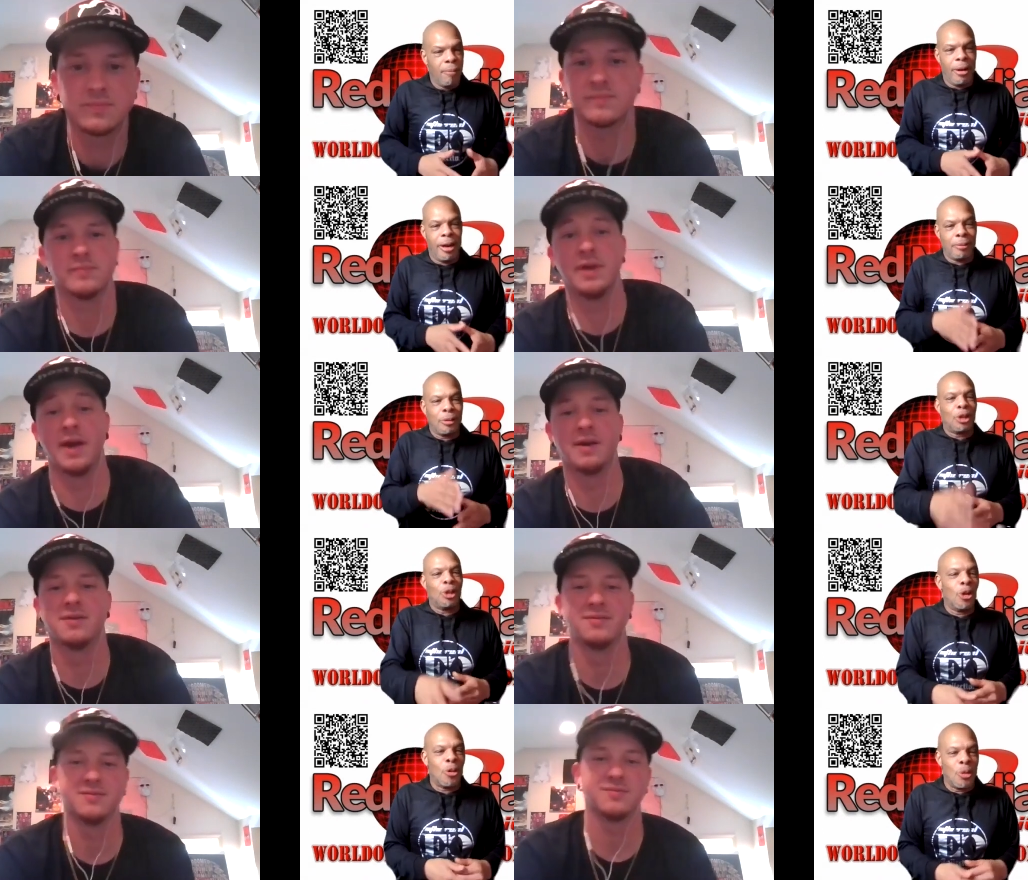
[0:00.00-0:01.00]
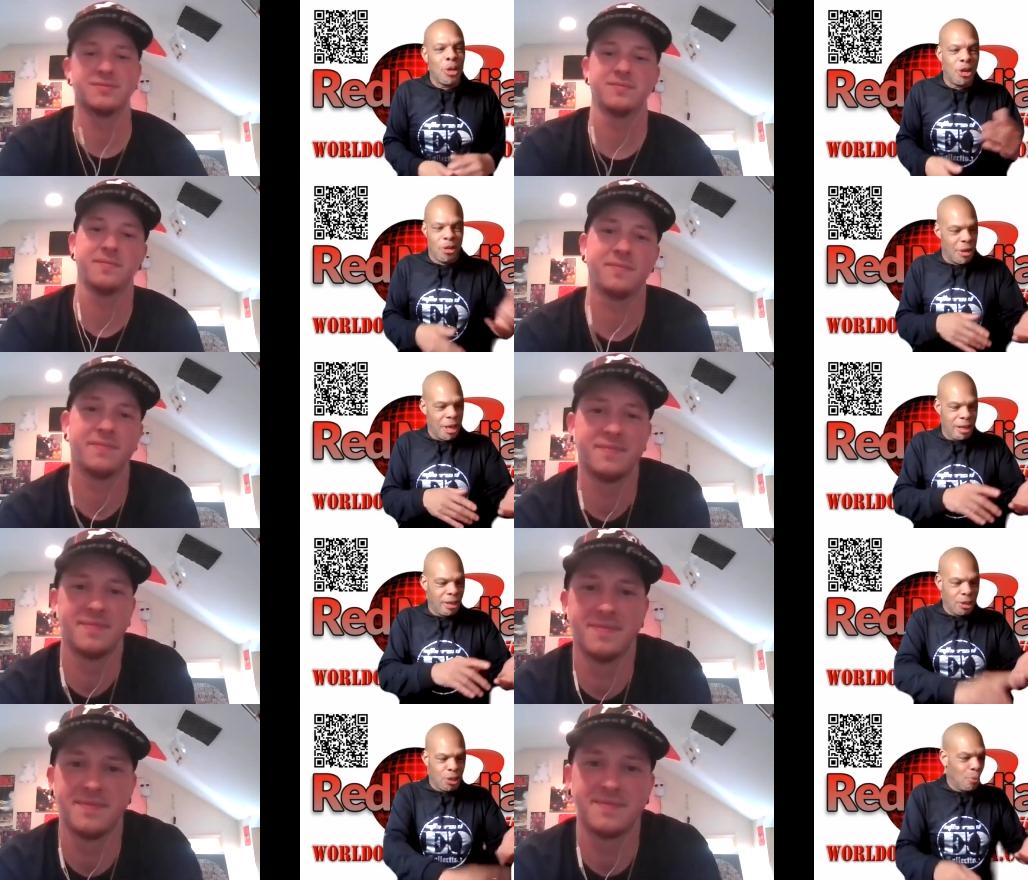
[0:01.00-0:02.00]
Speaker 1: But yeah. I'm sure when you're in
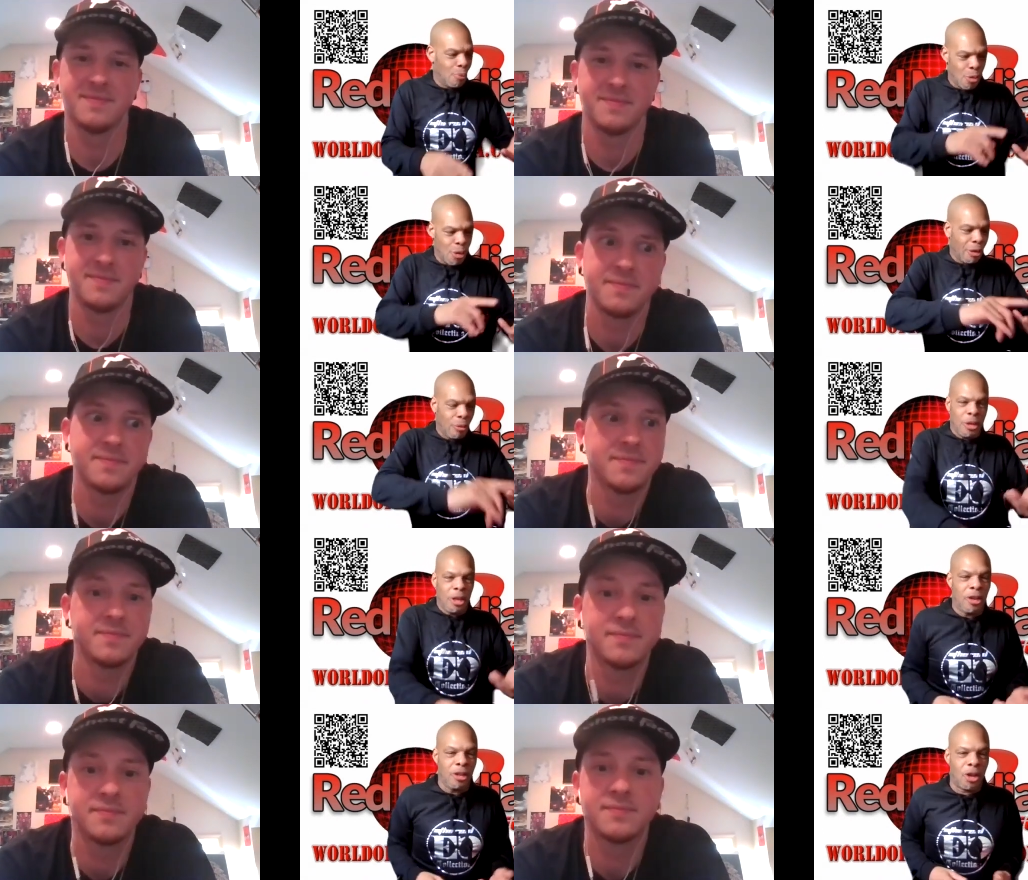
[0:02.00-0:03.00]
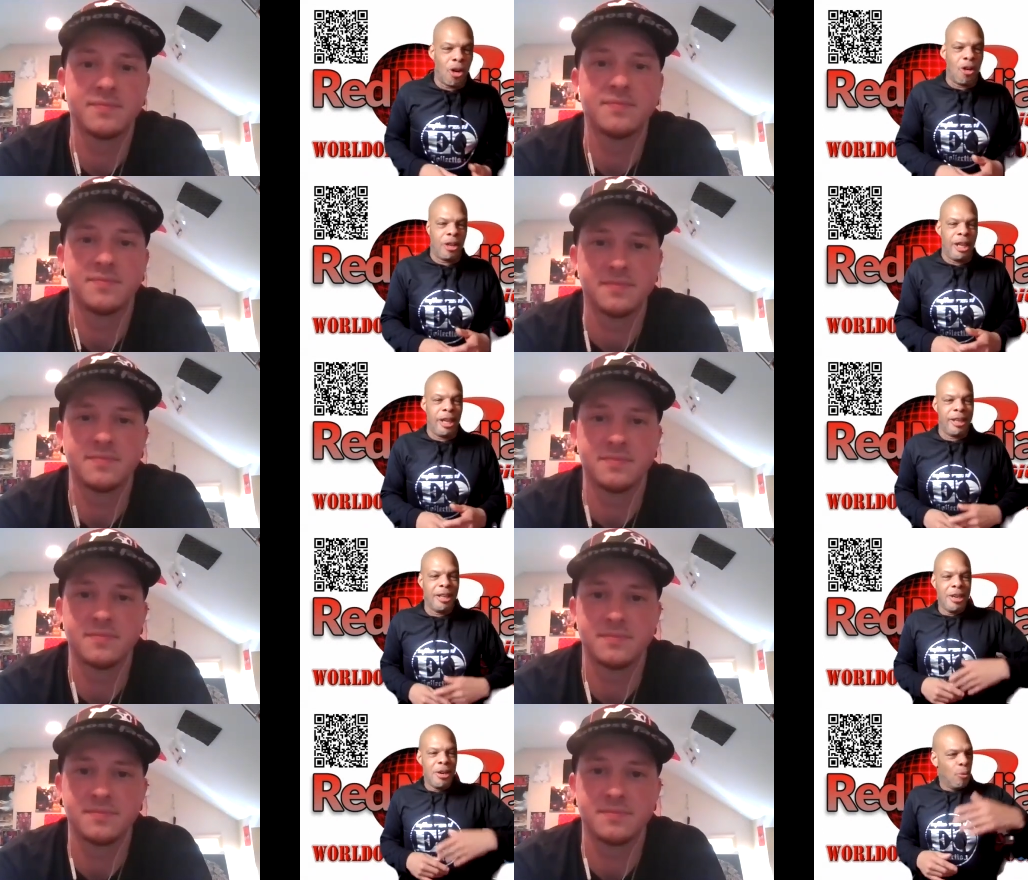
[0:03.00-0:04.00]
the supermarket, when you're in
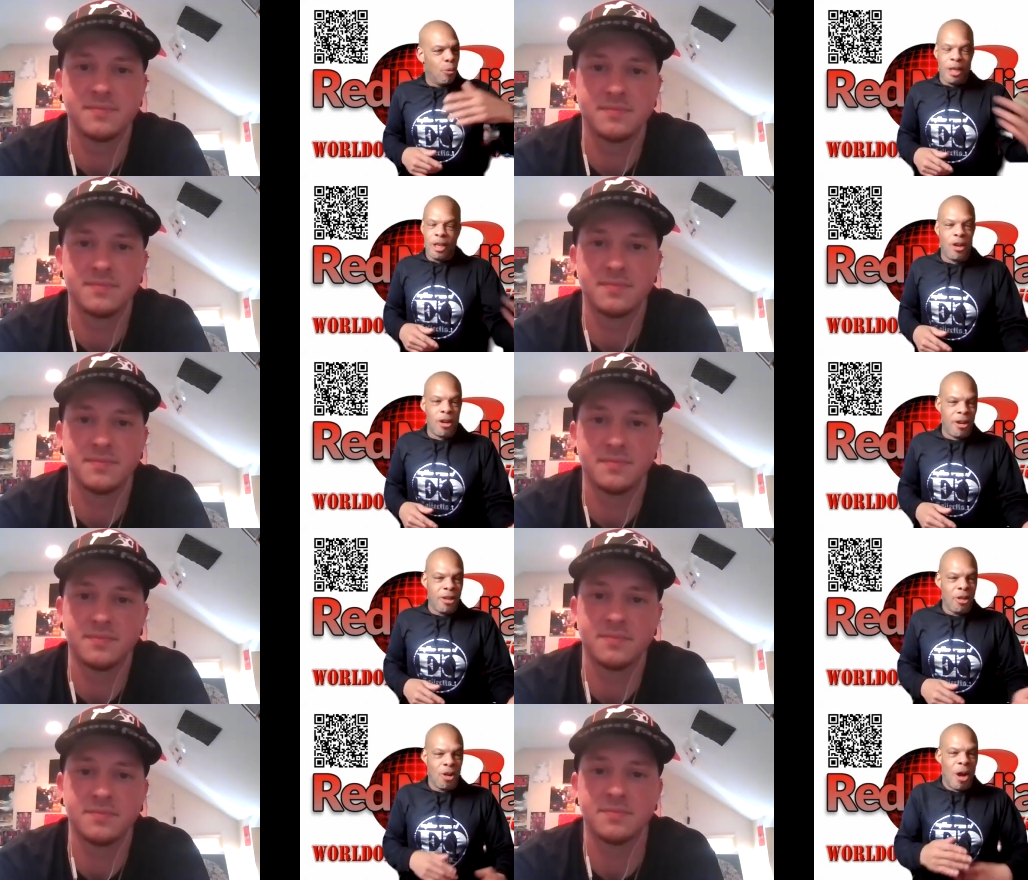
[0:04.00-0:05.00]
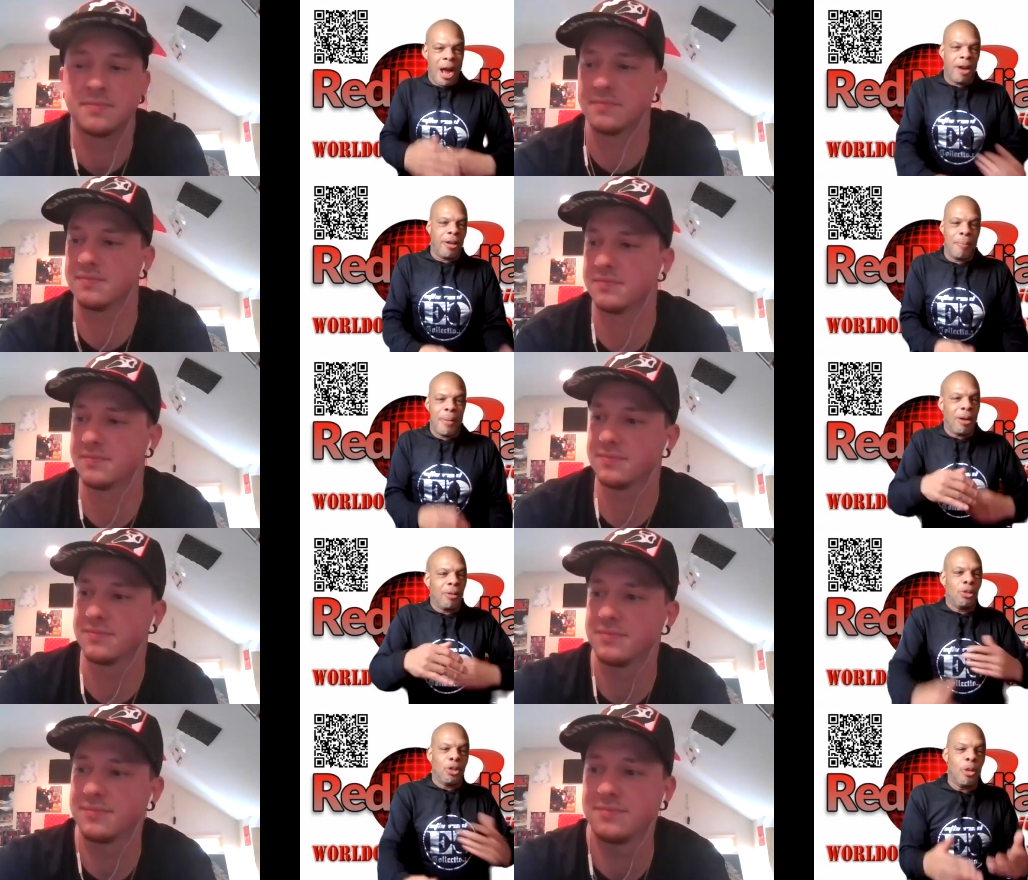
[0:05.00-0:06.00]
Target, when you're, you know, out and
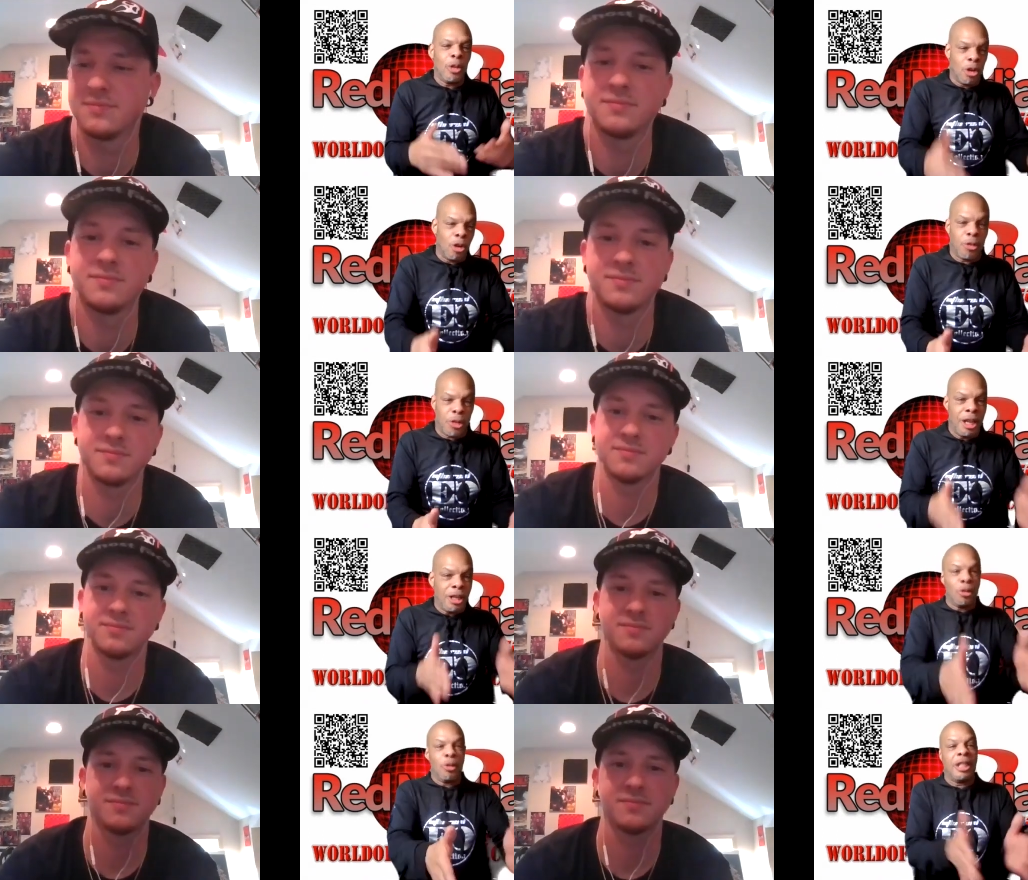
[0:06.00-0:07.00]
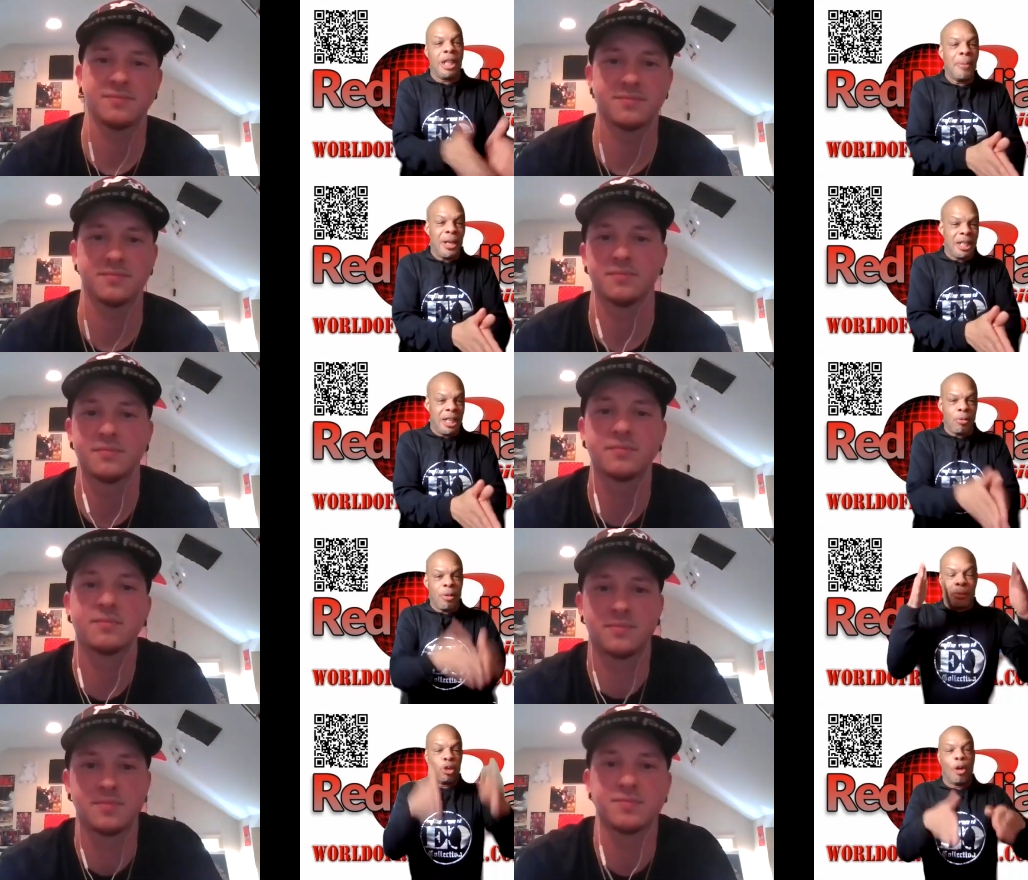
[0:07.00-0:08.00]
about doing your thing, doing
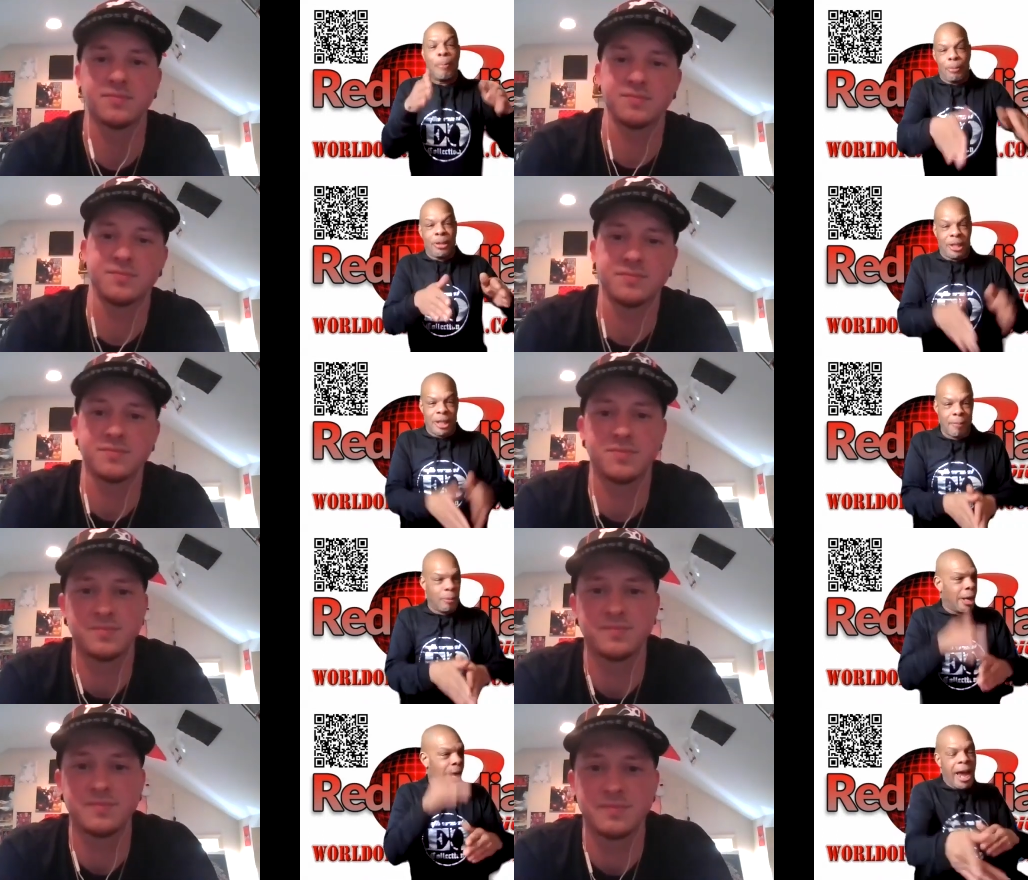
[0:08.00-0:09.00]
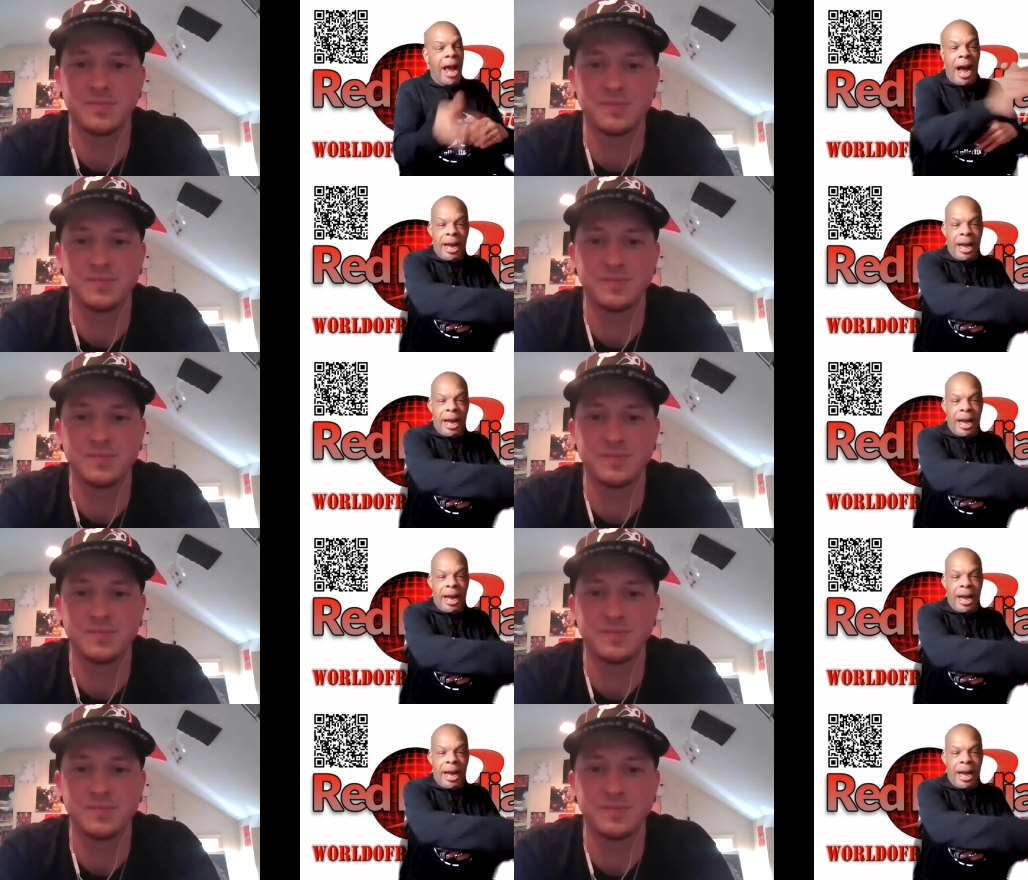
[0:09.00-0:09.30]
DPD3, I'm sure people stop and be like, hey,